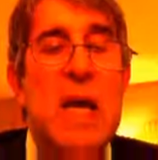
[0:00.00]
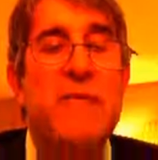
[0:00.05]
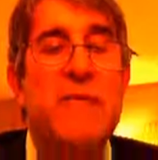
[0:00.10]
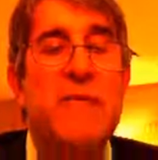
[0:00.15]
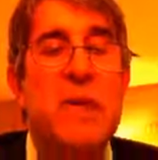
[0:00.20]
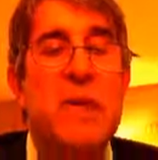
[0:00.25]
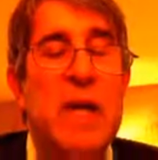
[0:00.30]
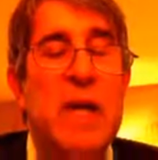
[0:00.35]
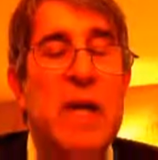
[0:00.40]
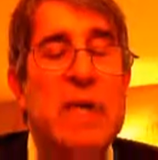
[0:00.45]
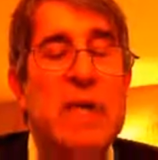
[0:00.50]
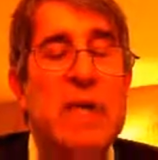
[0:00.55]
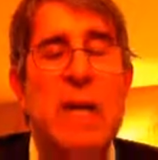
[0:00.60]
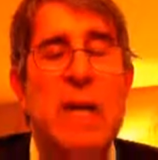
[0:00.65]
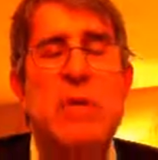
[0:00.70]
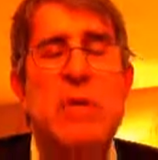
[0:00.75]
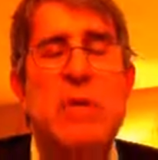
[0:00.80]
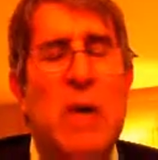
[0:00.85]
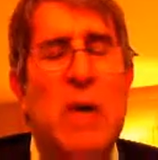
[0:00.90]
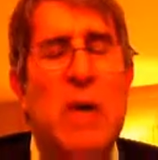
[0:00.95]
If the
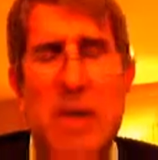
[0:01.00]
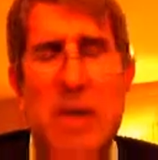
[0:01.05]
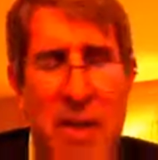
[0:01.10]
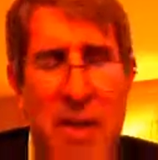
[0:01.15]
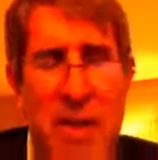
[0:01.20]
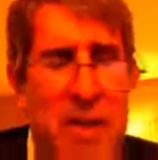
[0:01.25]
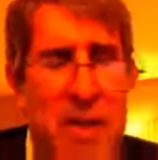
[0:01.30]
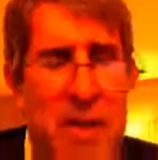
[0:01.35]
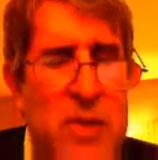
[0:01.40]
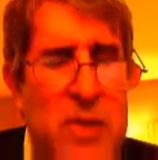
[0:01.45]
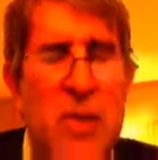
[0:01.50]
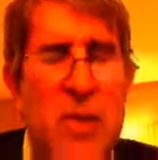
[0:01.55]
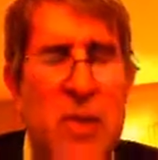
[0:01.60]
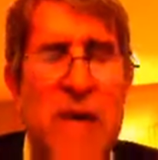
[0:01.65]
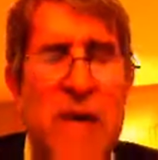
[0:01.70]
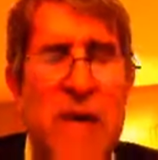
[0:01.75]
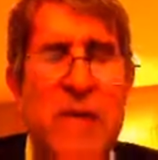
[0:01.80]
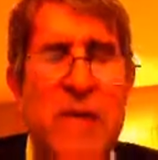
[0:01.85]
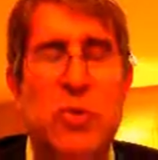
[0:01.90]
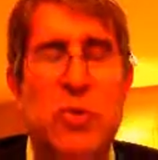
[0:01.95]
lights, I'm sorry, these
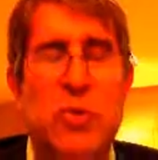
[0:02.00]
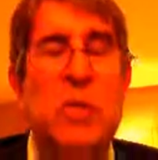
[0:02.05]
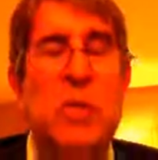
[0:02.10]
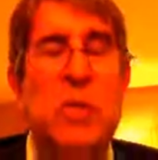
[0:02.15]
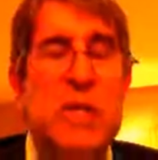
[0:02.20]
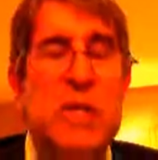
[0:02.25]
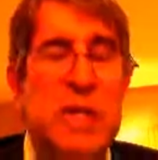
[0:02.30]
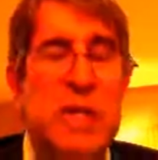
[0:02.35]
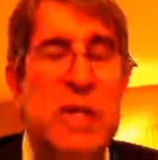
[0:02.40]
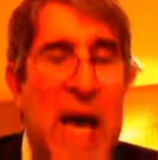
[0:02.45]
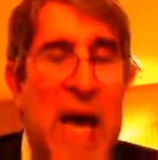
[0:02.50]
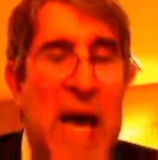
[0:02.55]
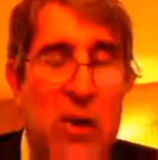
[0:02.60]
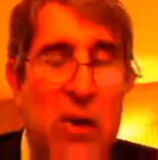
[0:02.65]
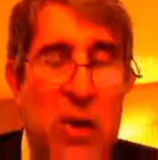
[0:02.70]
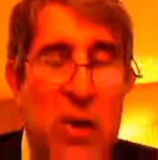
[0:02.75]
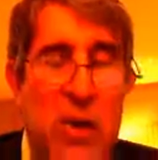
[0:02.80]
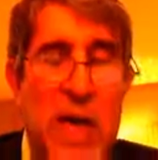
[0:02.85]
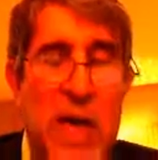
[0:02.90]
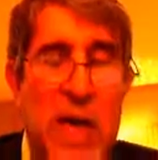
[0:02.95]
are not ventral lights,
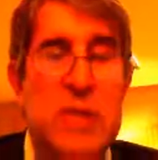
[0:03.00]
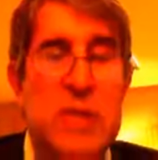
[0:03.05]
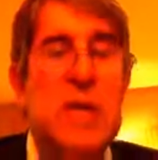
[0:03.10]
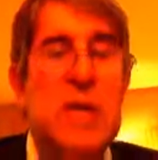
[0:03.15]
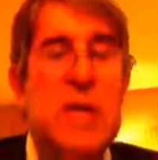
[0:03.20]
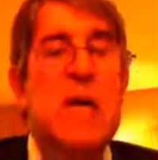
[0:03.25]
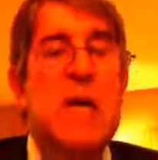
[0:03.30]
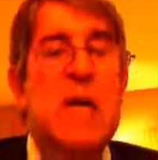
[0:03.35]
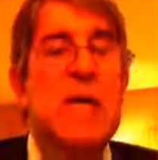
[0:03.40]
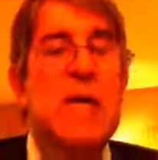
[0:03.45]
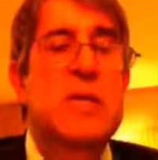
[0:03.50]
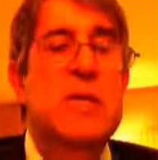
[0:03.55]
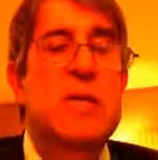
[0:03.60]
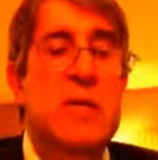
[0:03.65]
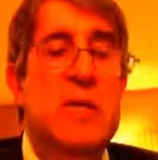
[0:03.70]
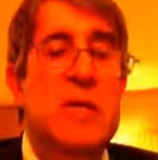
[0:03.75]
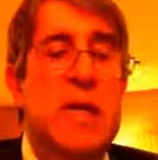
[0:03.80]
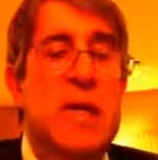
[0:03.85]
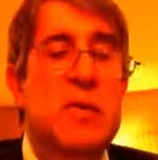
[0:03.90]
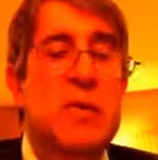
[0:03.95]
lateral lights, that
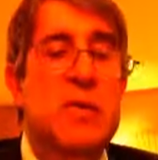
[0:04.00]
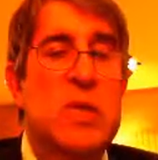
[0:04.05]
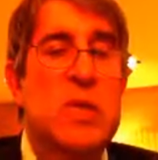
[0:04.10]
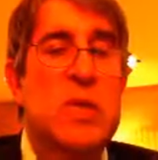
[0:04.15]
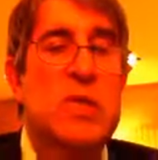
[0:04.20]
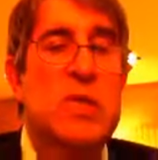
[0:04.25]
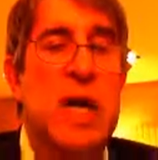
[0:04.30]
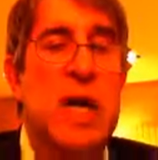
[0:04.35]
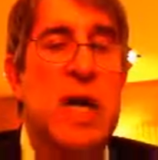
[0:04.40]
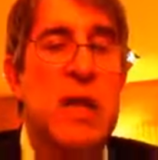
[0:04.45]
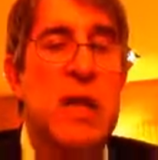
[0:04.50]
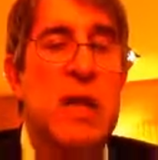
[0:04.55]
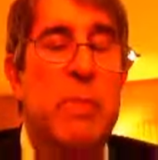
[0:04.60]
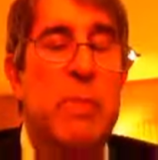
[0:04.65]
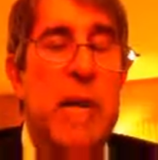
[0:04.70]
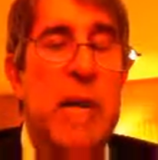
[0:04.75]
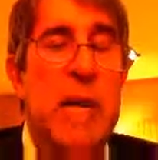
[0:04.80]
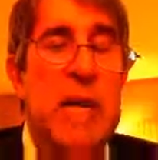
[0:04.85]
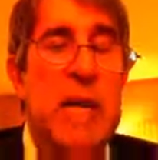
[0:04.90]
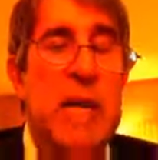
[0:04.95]
is the lights on the side of
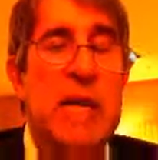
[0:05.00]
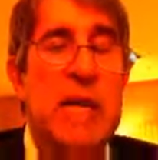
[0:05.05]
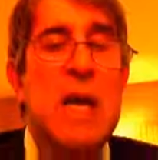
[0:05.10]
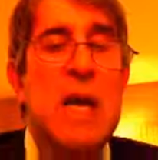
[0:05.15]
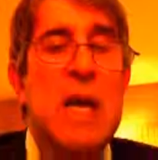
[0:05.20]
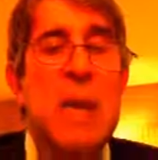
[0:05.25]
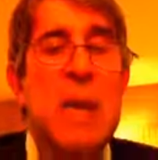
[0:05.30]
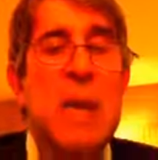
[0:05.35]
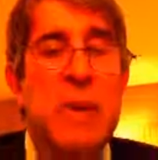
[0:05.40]
the body.